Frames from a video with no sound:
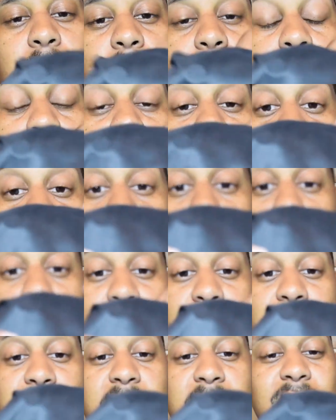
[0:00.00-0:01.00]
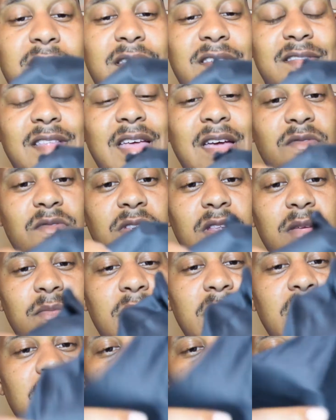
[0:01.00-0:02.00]
I'm assuming it's not really
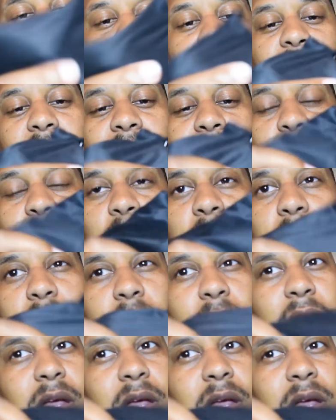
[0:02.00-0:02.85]
big enough for the cable though.